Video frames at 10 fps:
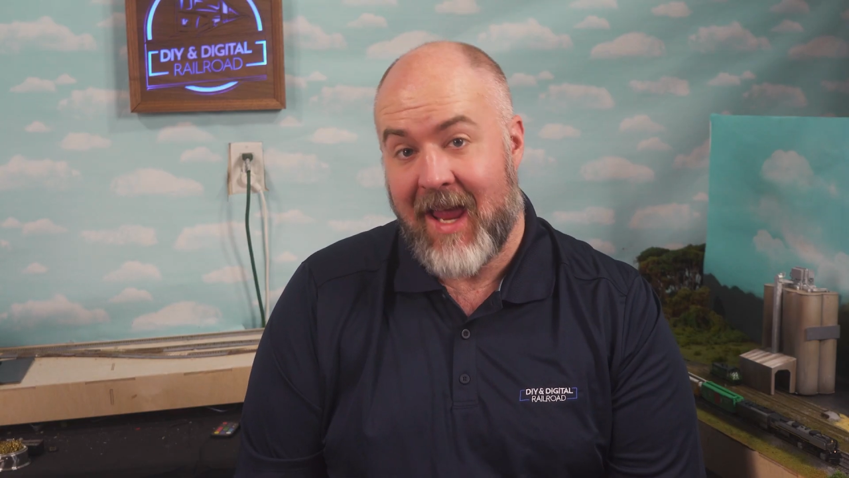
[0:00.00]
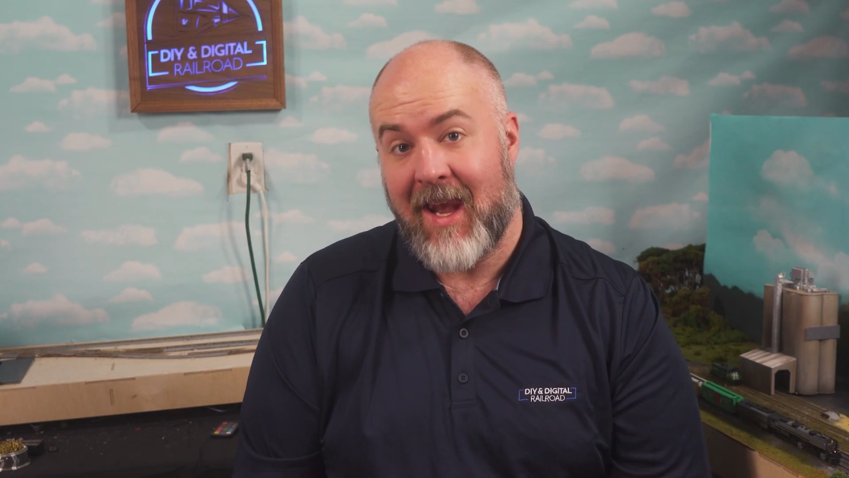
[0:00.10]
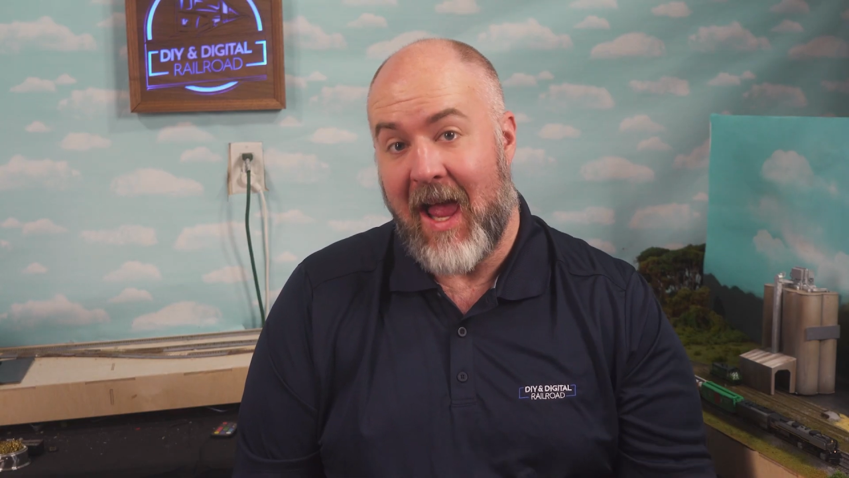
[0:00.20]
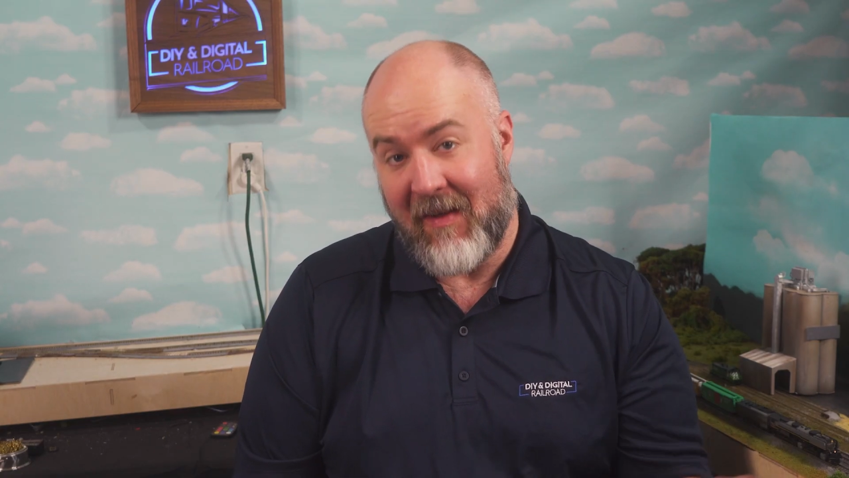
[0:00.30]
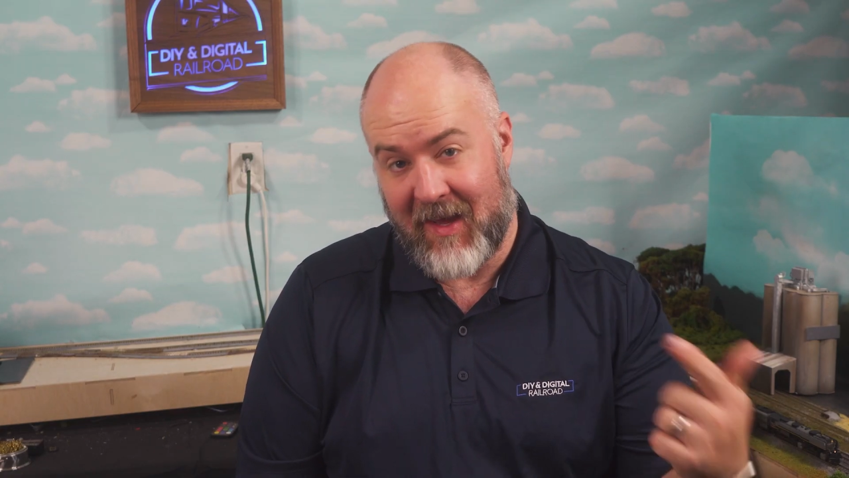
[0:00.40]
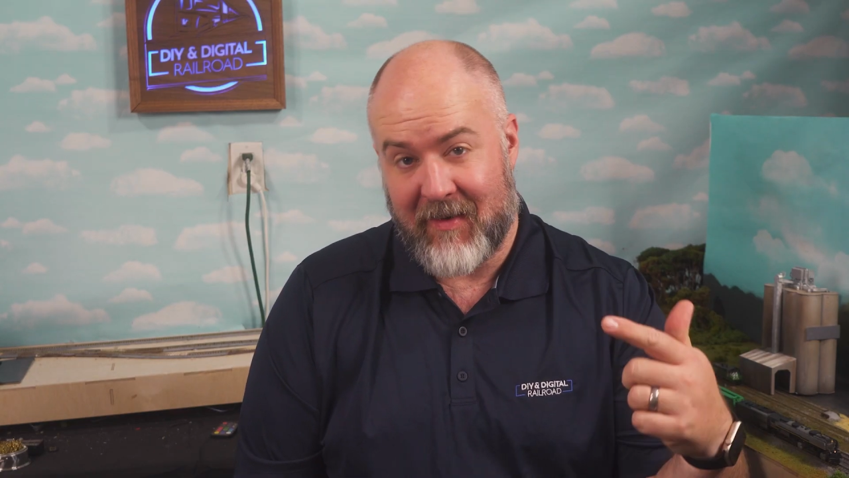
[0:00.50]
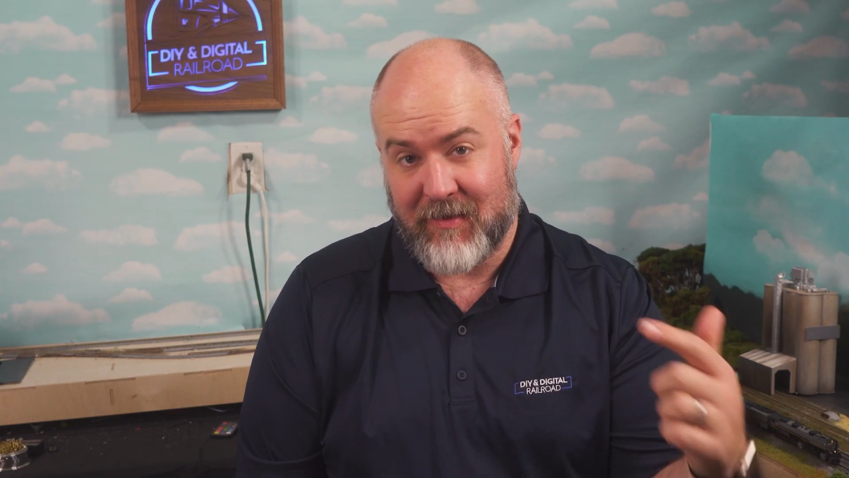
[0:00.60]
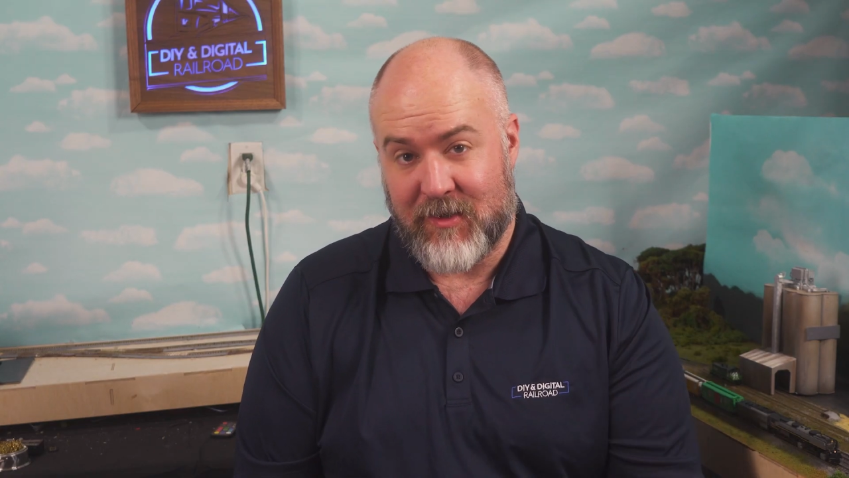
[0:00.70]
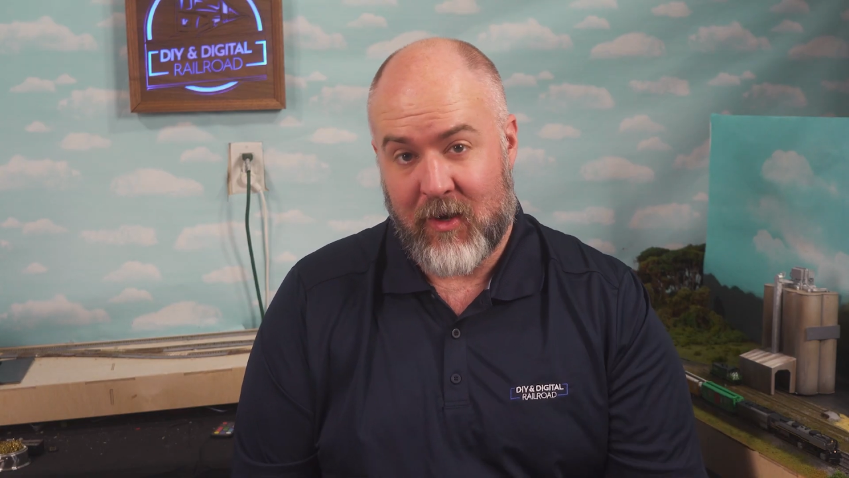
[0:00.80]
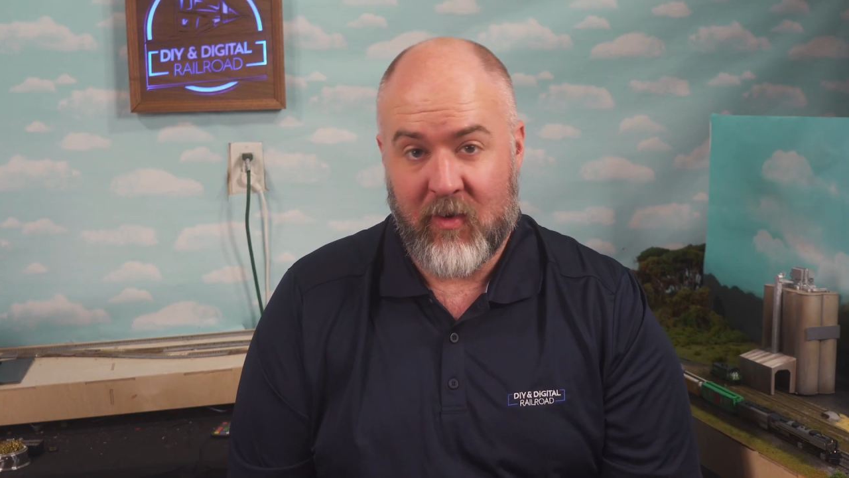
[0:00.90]
and I've got to
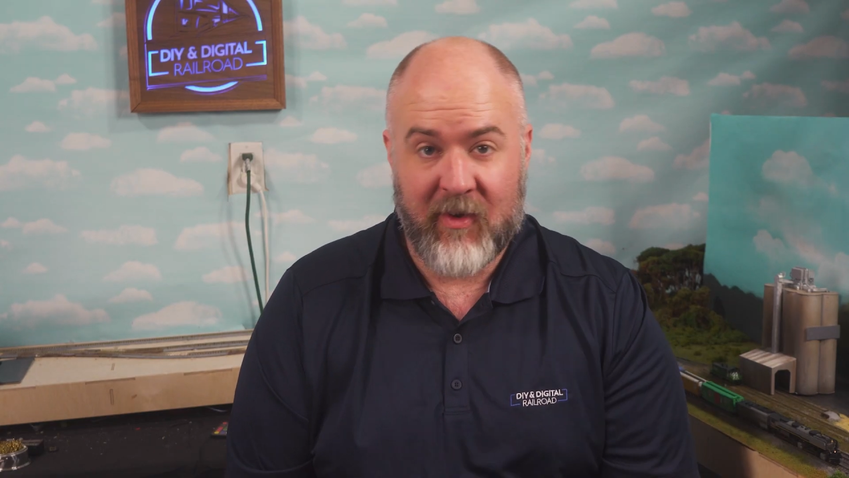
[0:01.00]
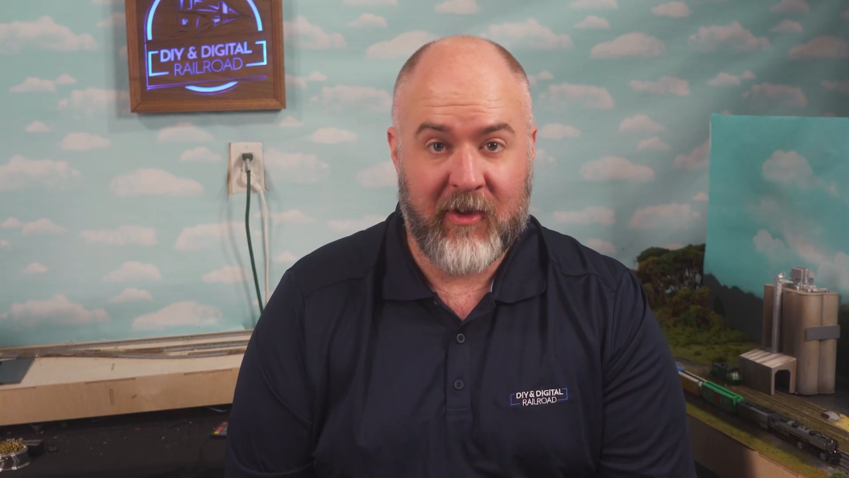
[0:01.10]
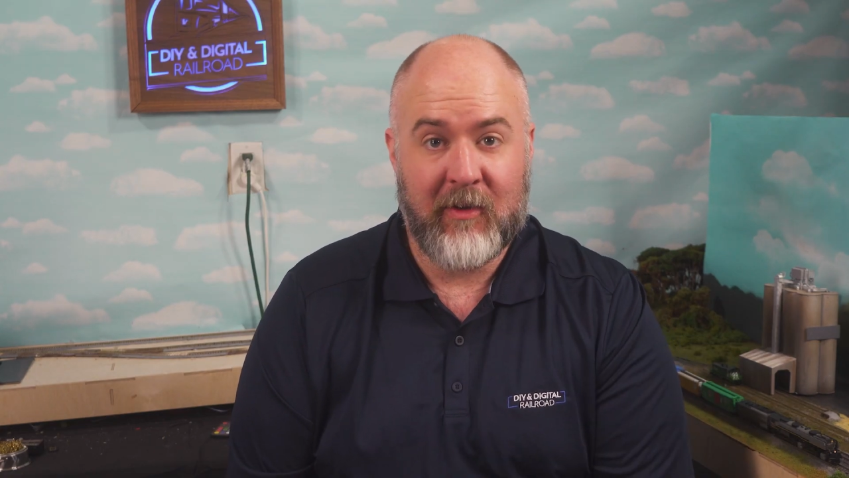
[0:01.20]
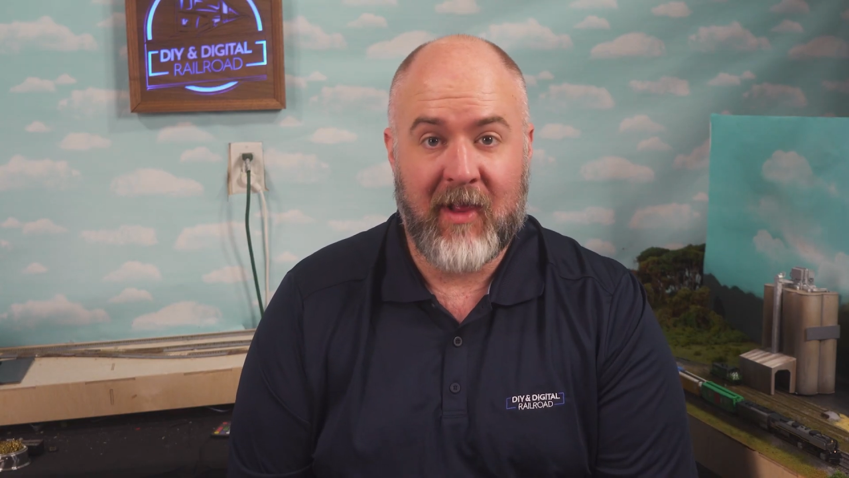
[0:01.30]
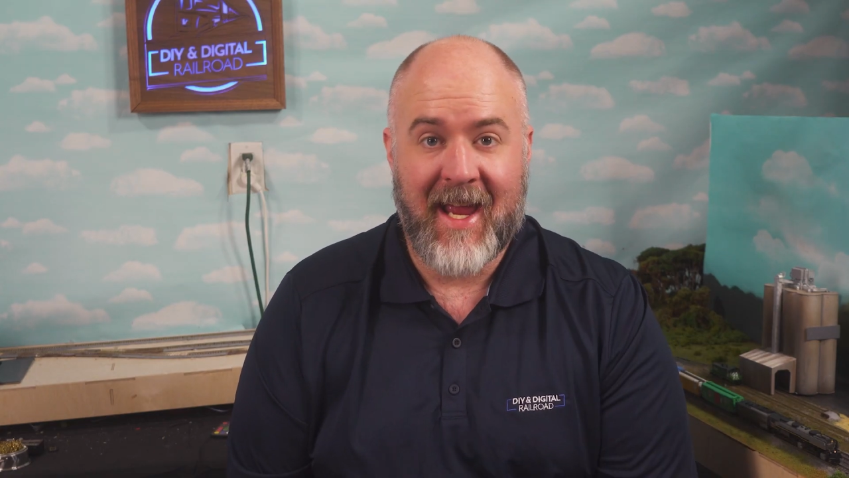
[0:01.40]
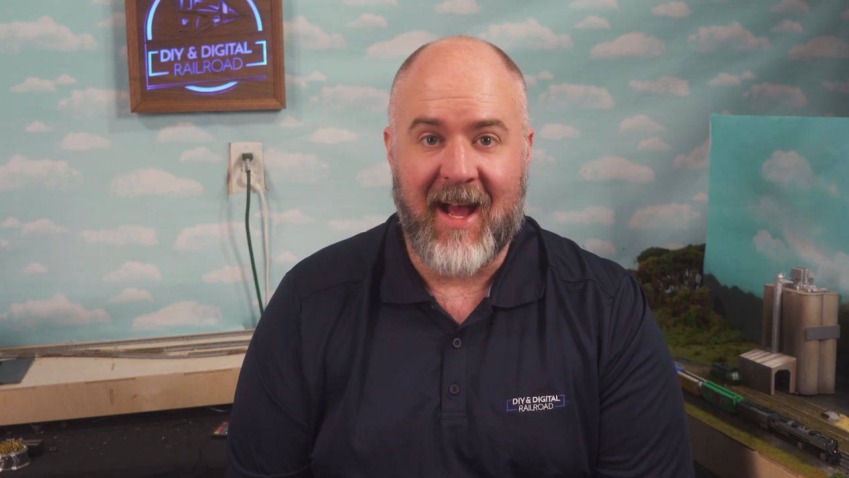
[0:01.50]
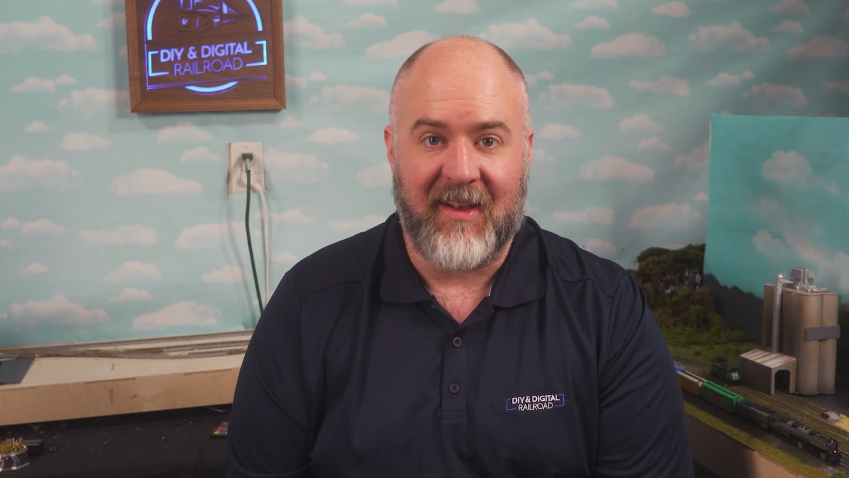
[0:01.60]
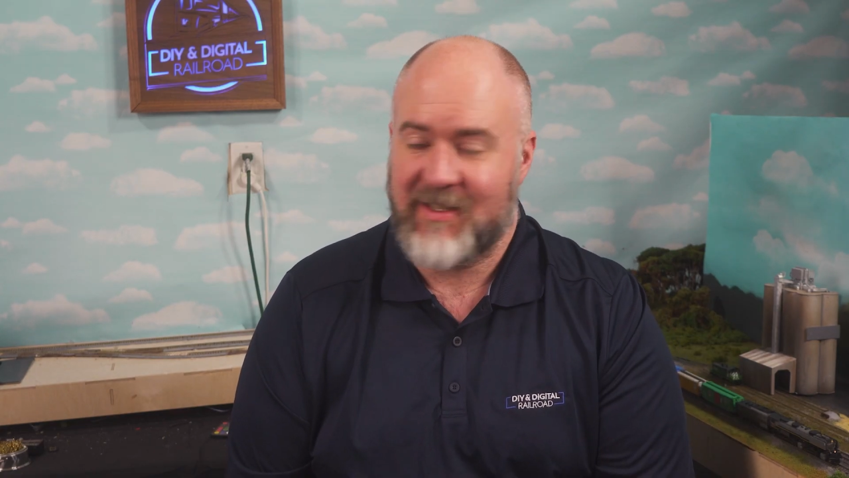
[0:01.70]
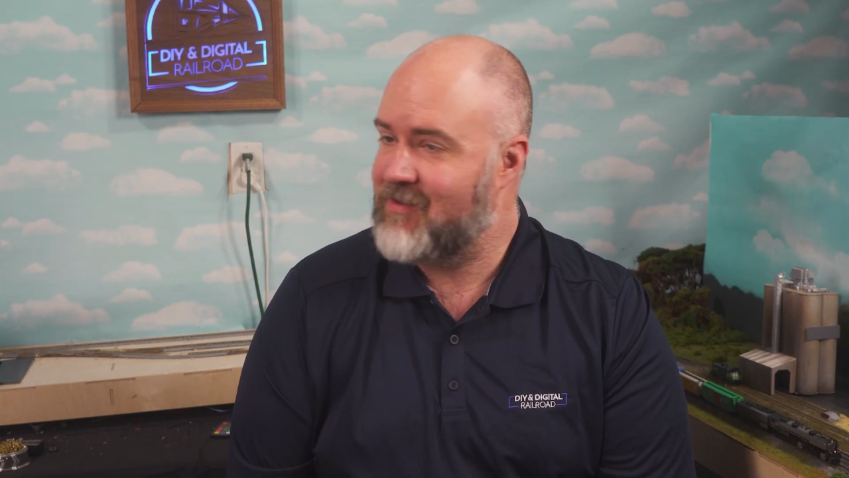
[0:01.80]
install one on the new layout.